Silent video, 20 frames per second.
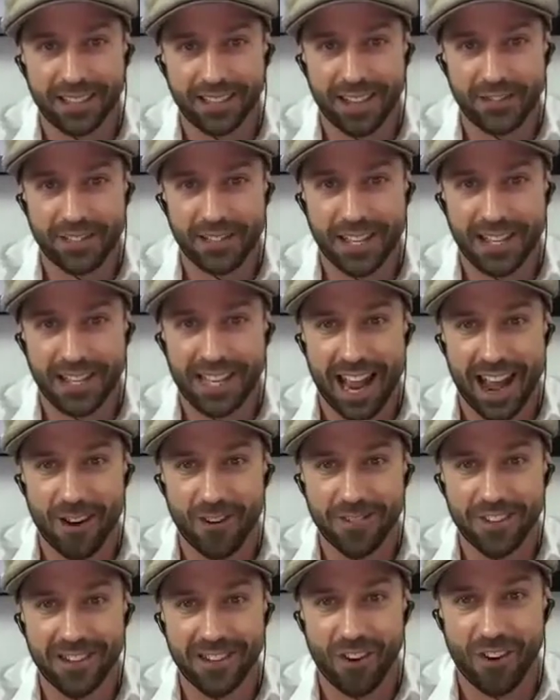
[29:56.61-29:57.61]
loves to
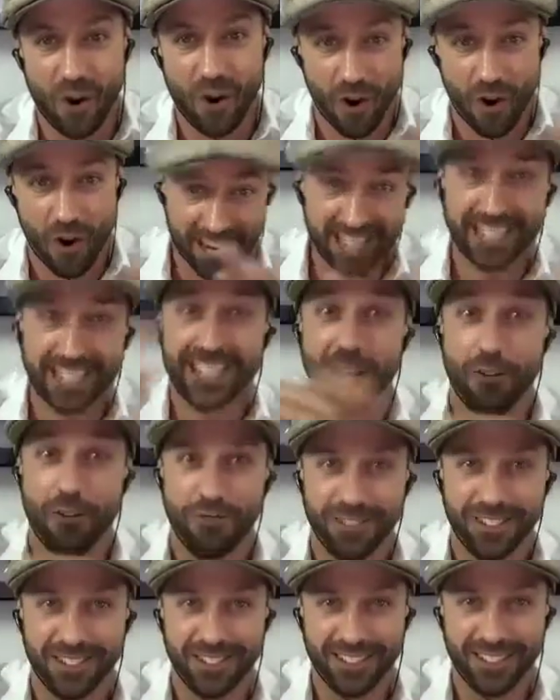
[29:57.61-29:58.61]
doubt on itself